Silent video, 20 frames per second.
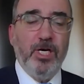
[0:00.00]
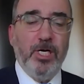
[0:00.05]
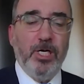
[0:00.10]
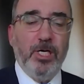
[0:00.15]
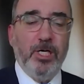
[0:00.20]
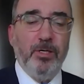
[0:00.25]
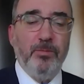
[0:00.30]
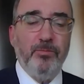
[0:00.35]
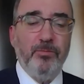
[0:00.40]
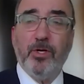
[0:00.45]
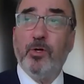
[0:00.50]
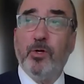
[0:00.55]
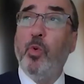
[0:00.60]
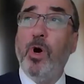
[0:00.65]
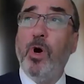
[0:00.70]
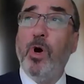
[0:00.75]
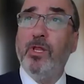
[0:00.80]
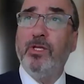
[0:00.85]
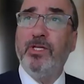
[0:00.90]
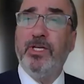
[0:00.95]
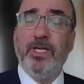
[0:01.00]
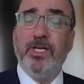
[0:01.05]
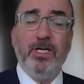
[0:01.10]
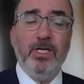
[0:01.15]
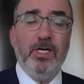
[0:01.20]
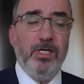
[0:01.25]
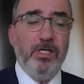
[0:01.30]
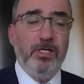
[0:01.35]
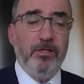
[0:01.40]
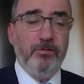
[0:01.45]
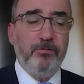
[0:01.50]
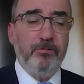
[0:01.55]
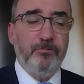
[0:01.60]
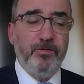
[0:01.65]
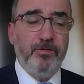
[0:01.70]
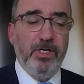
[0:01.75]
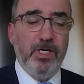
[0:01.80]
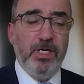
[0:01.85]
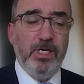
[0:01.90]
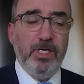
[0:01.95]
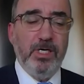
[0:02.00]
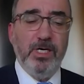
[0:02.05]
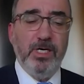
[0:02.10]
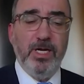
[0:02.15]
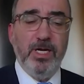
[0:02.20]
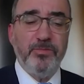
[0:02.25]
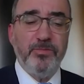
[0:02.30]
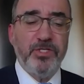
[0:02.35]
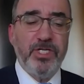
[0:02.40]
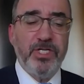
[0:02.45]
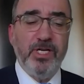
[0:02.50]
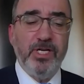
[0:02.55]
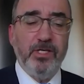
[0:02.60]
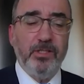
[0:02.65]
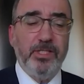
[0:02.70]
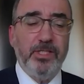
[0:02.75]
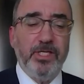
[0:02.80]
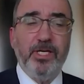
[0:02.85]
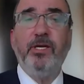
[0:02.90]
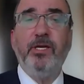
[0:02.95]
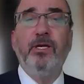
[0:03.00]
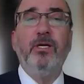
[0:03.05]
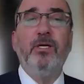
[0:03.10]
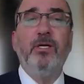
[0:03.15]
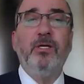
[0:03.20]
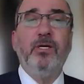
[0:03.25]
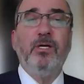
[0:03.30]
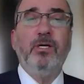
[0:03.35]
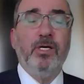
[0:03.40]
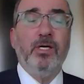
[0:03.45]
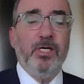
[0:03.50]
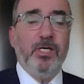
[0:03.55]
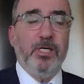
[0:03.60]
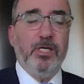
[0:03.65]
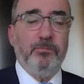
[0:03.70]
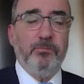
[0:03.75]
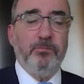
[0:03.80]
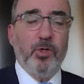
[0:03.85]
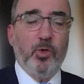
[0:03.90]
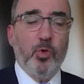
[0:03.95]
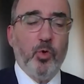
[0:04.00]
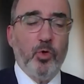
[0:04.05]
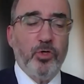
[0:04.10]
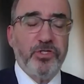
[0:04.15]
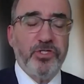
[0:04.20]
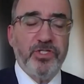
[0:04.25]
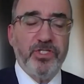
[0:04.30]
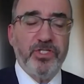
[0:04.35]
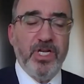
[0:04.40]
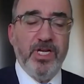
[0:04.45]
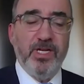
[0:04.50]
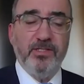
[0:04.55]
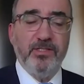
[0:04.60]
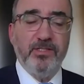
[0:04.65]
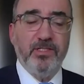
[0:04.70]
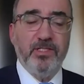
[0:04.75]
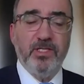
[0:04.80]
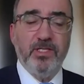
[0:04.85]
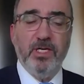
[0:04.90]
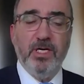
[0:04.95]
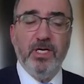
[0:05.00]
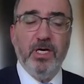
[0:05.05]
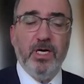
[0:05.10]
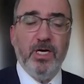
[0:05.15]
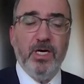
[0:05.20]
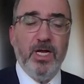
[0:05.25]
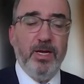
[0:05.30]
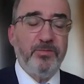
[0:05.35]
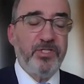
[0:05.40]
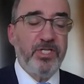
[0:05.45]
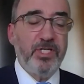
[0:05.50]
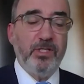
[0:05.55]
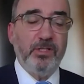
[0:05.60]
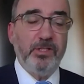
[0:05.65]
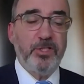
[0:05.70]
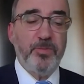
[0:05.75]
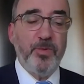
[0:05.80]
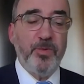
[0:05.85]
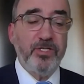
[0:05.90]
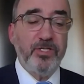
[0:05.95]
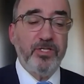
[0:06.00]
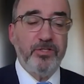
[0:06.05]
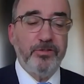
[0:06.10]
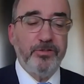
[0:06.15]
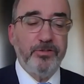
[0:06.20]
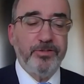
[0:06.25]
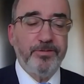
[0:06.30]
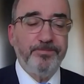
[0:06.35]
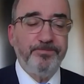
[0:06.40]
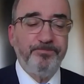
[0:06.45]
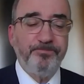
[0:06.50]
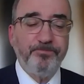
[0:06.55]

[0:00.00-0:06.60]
the quality of MCLE courses and MCLE sponsors.